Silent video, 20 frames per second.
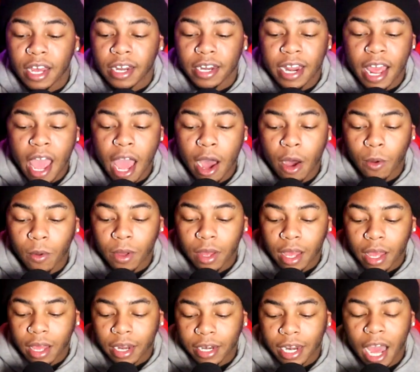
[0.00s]
Now
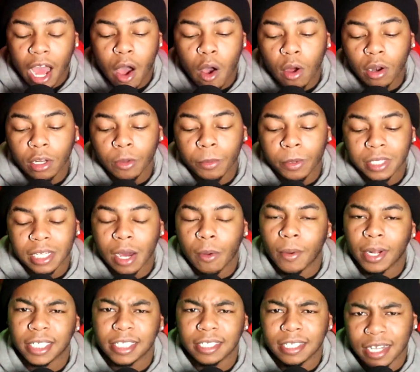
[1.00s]
not only was I
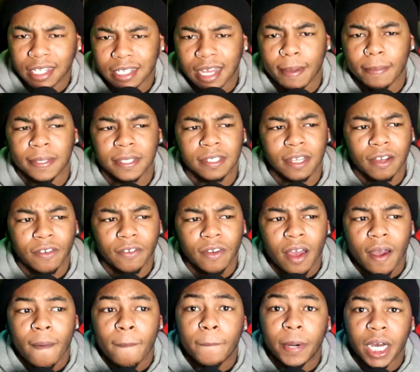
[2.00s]
watching that type of stuff,
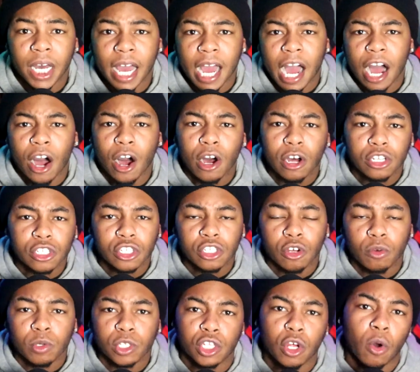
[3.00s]
but I also
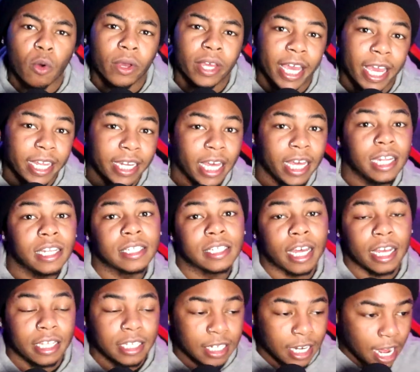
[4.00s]
was on gay dating
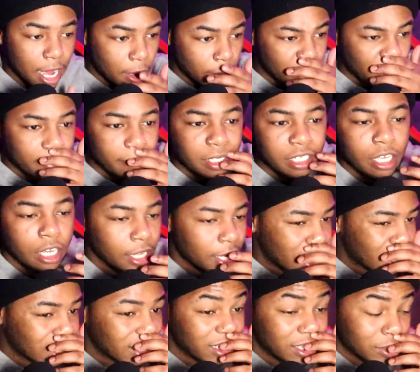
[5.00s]
sites. Now, let me tell
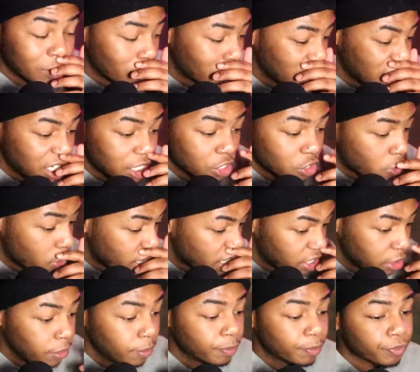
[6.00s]
y'all this story. This is
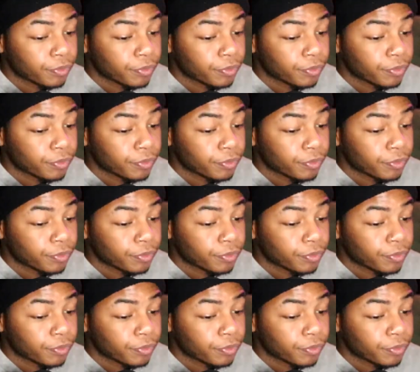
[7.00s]
crazy.